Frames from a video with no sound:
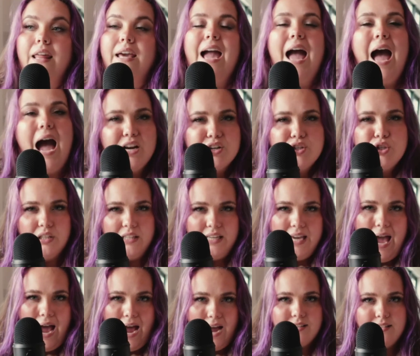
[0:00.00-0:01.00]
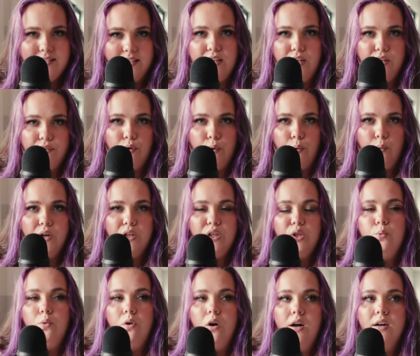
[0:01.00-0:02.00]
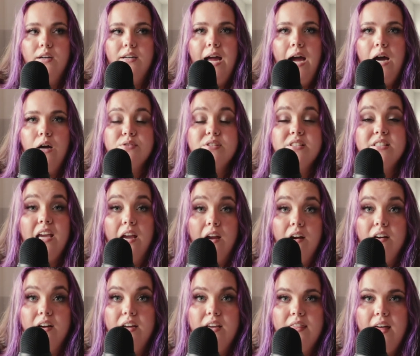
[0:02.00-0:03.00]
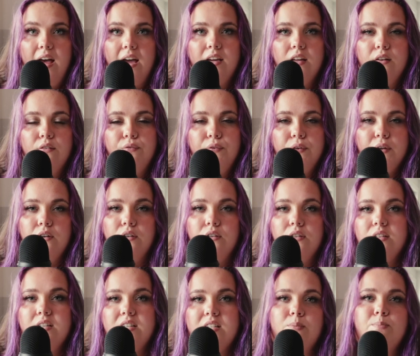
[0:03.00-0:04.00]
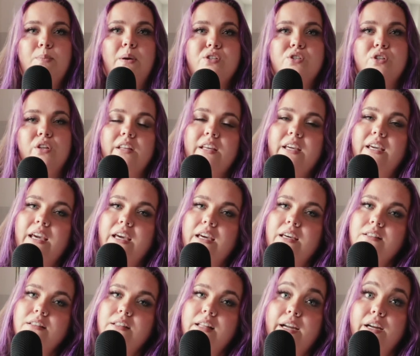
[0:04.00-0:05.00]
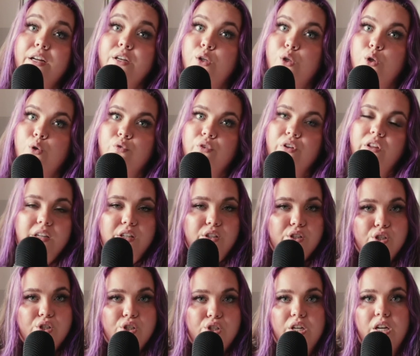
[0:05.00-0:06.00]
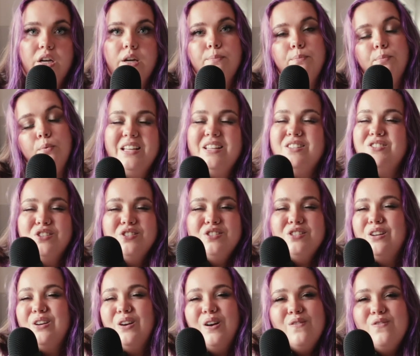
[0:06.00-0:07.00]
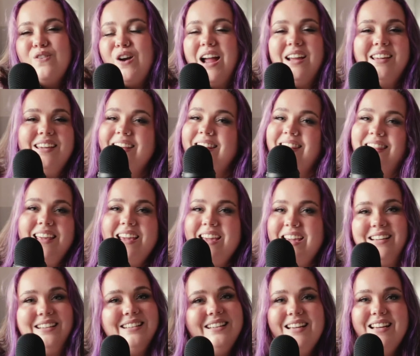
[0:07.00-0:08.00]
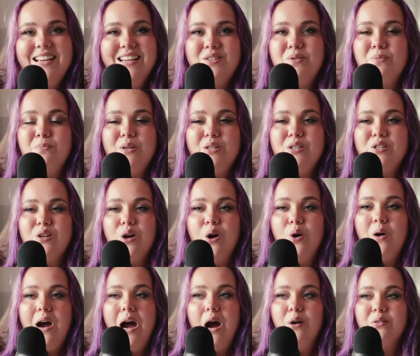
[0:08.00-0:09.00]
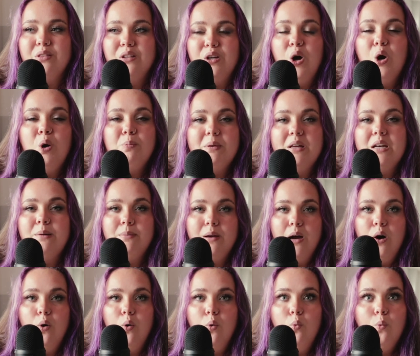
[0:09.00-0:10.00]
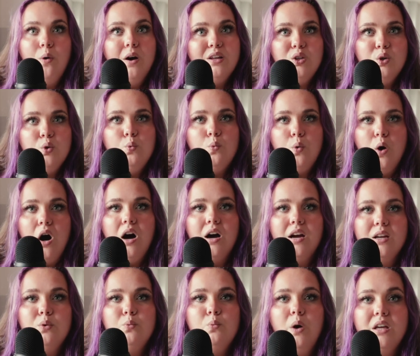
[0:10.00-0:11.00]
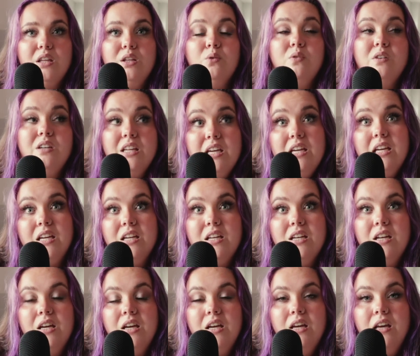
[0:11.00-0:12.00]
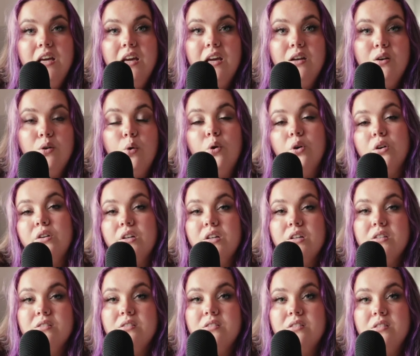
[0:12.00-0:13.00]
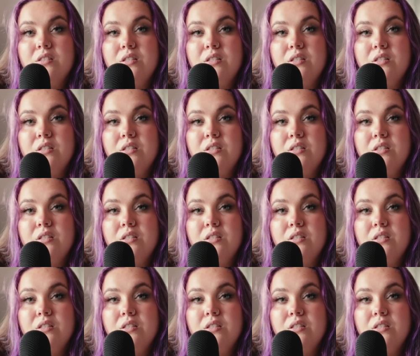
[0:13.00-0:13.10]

like actually asking for what you want and how scary that can feel, especially in like a new relationship. It's just a nerve-wracking thing to be so out in the open about what you want and what you need in order